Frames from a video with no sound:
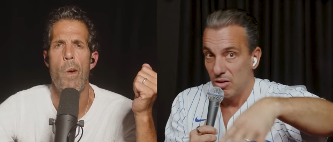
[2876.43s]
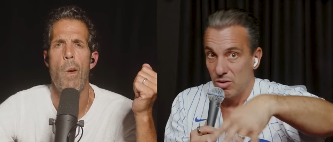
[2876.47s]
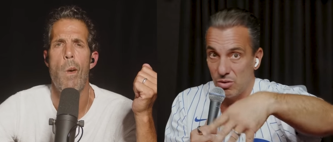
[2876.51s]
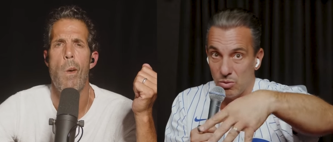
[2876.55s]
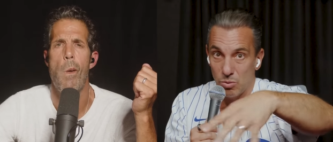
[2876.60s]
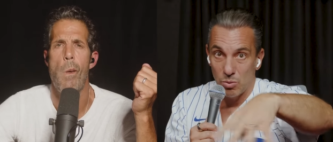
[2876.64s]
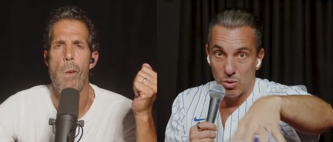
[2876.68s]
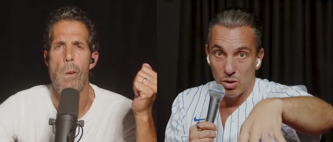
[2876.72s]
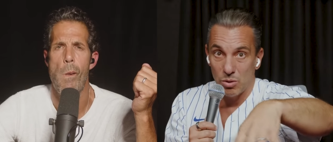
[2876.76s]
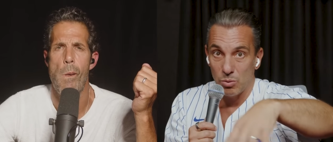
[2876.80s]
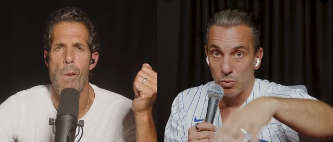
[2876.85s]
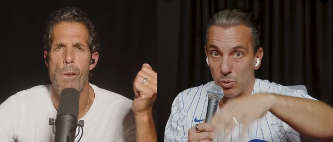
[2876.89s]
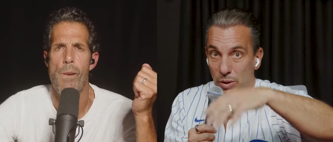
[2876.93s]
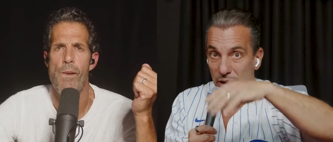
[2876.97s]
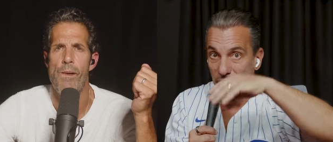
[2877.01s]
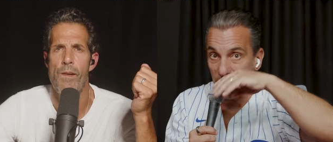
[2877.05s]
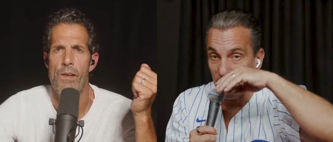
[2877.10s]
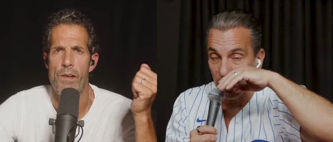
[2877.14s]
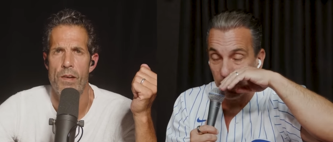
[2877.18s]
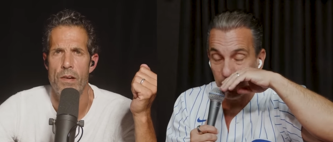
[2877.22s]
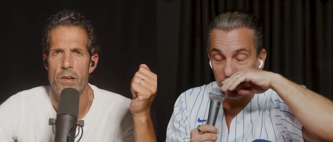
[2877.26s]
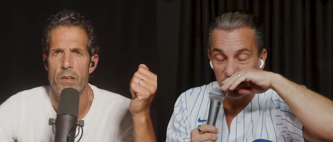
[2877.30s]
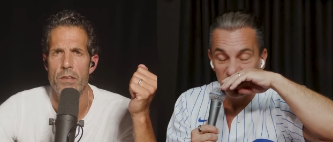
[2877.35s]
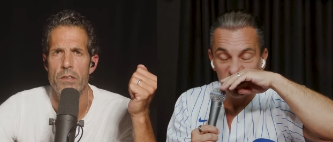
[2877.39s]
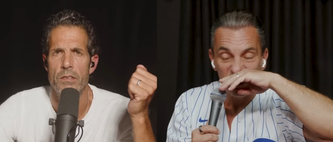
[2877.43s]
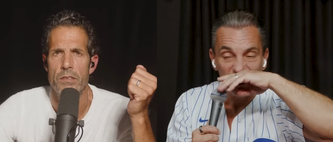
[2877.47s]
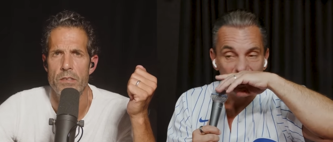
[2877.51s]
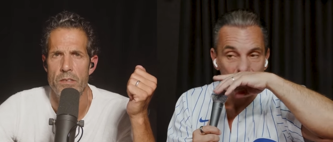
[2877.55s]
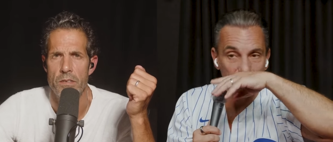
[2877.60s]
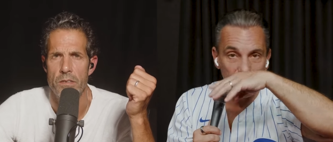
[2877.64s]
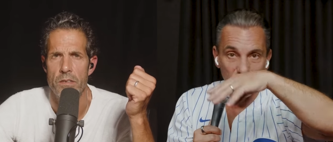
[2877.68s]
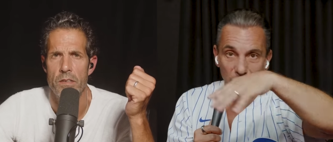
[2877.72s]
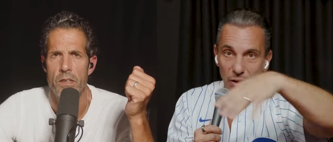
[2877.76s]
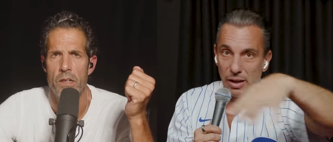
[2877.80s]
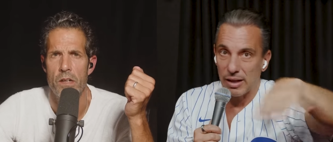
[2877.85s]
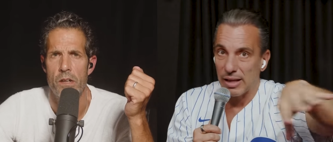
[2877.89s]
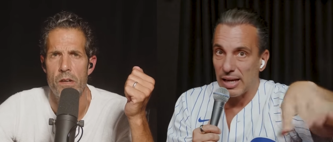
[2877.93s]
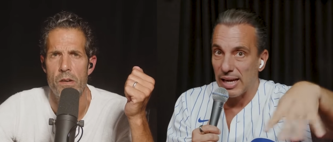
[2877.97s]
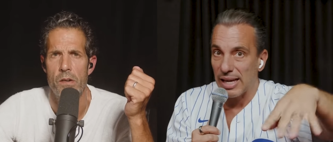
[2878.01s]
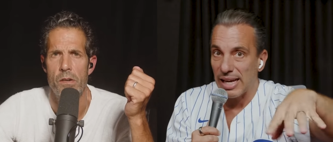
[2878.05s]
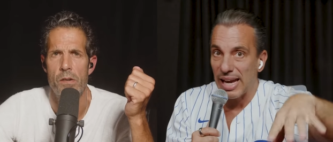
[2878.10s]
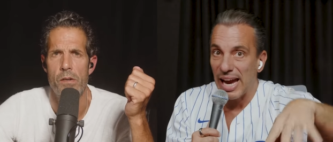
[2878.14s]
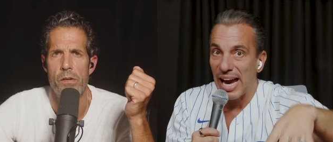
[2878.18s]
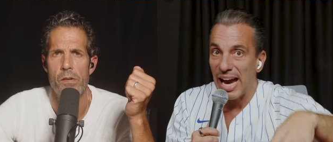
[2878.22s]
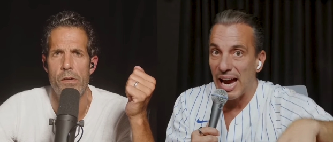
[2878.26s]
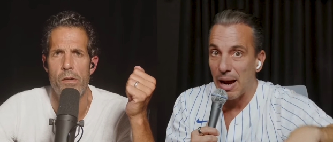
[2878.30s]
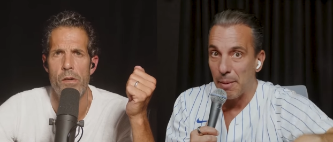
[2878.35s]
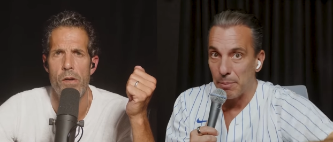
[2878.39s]
Speaker 1: one week for like a
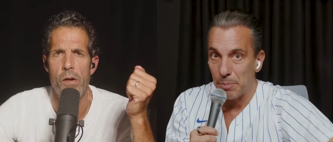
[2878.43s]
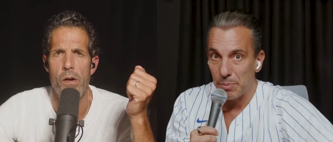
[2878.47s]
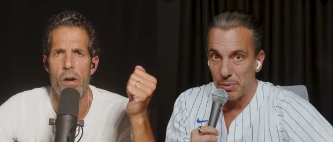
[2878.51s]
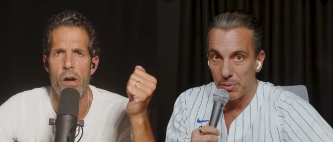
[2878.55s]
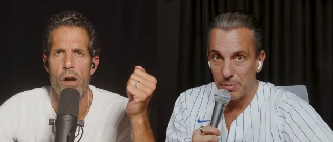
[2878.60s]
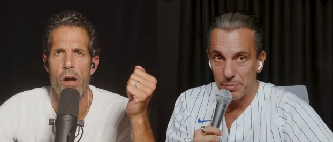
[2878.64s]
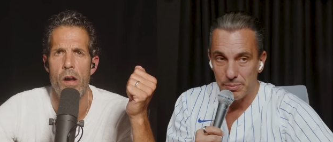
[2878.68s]
camp.